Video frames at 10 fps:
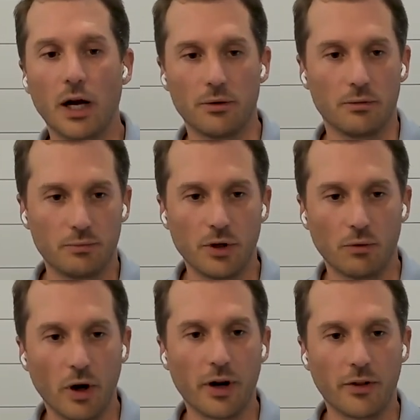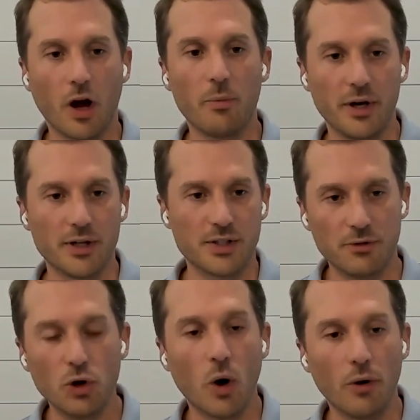either you know running the company as
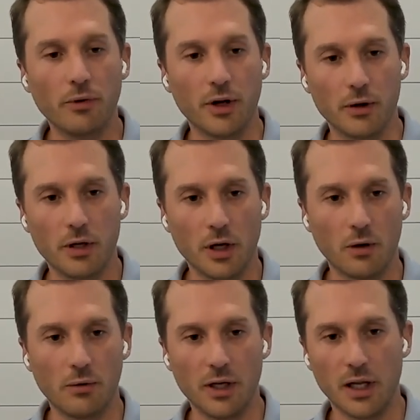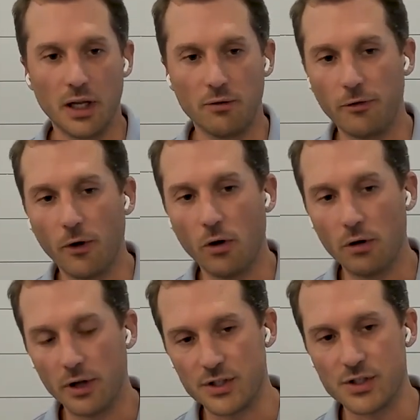if you owned it you know in, in
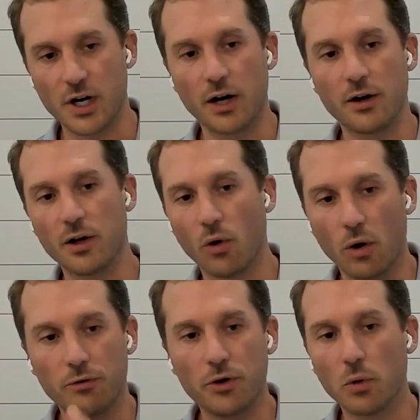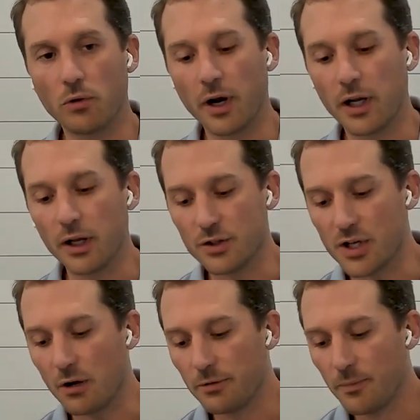full in its entirety or if you were running it
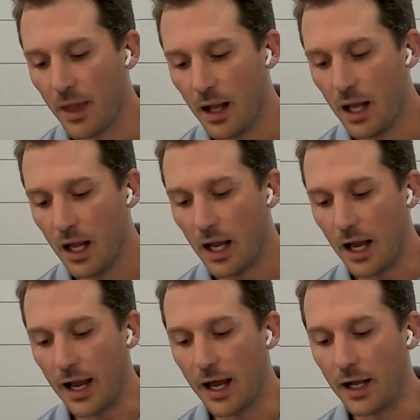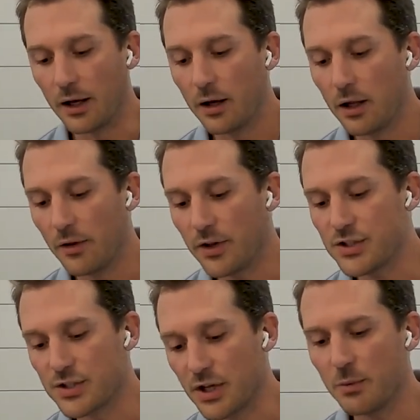yourself and you know
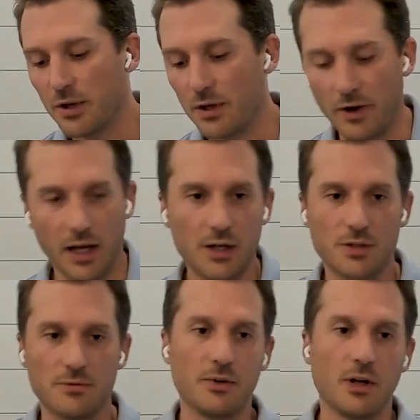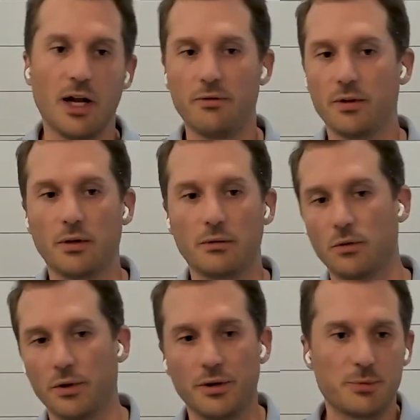this is some of the advantage of you know having a
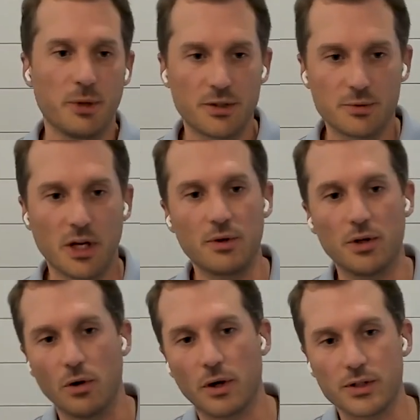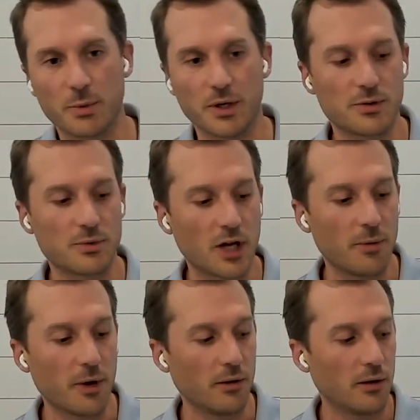career spending some time in new york and spending some
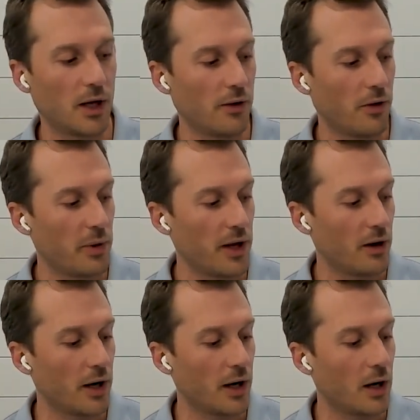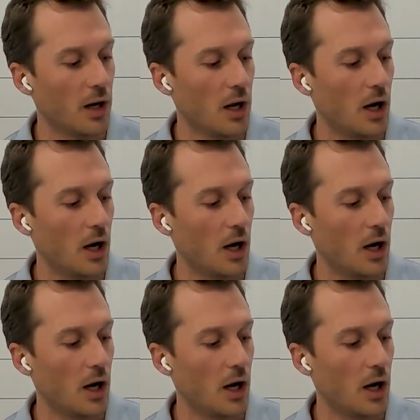time out out in the bay area